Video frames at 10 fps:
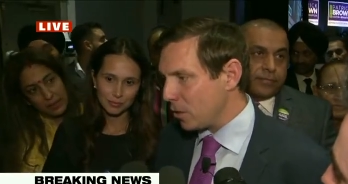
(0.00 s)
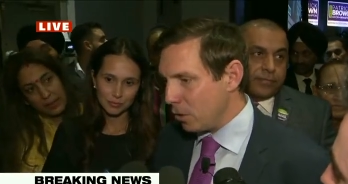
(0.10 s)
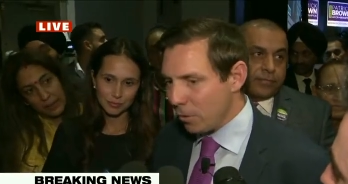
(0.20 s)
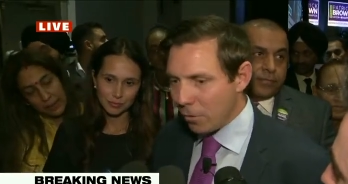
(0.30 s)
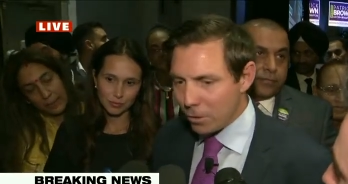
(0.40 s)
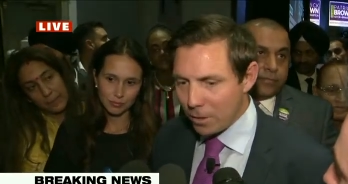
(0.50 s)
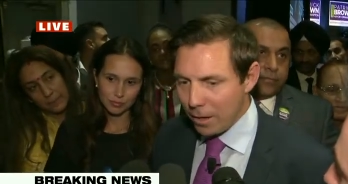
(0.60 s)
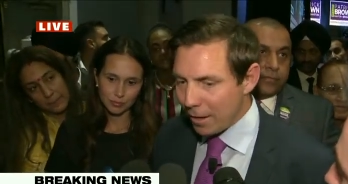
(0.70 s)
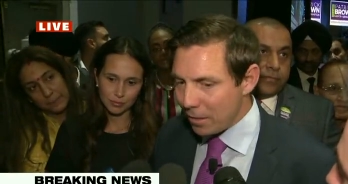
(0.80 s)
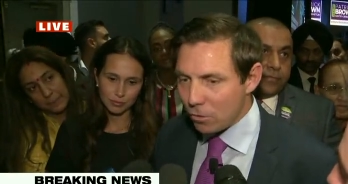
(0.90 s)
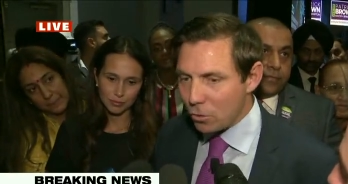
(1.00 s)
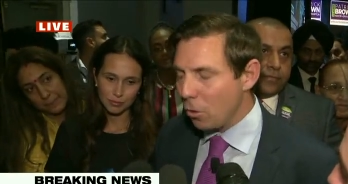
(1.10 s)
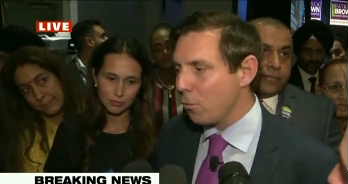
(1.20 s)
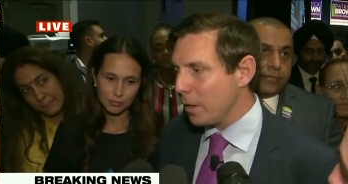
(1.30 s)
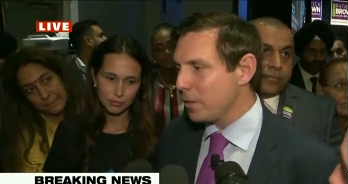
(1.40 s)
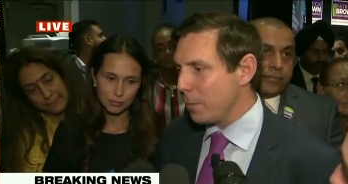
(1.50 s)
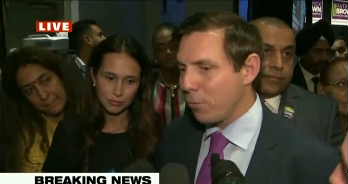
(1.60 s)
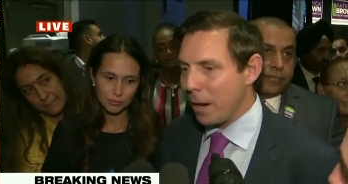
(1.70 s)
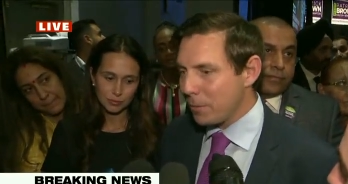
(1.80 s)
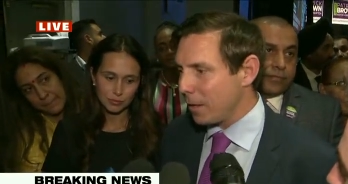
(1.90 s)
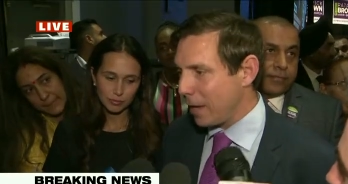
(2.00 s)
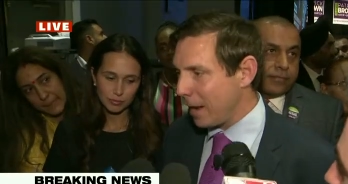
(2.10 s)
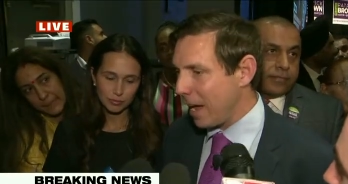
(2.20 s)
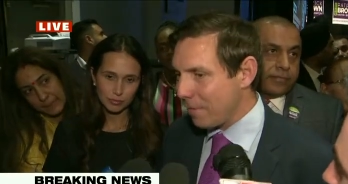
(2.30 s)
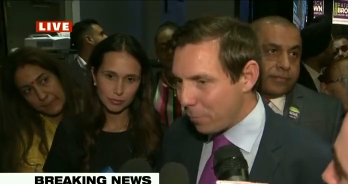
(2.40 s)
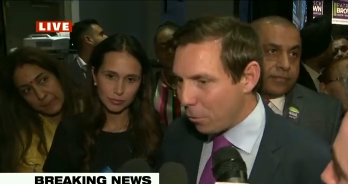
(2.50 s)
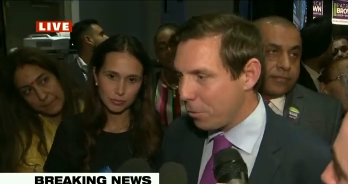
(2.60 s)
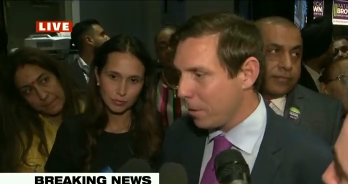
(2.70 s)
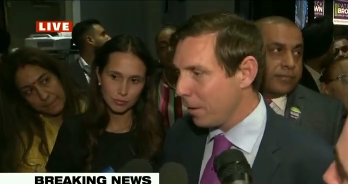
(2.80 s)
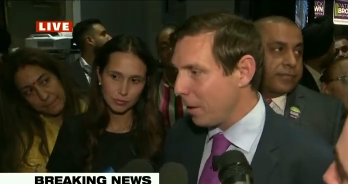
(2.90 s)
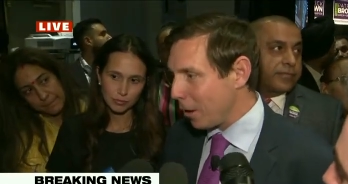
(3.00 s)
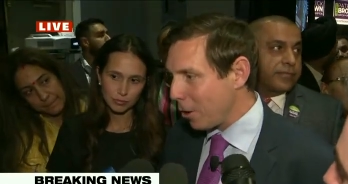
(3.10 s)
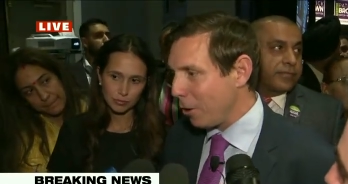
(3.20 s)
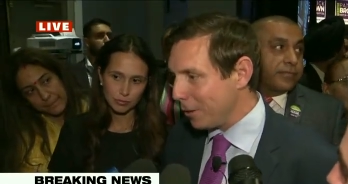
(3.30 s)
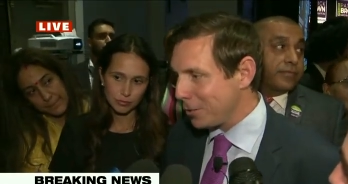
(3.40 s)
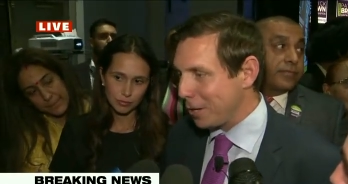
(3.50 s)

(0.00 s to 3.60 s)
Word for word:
Speaker 1: a university. And I think there's no reason Brampton can't have both a college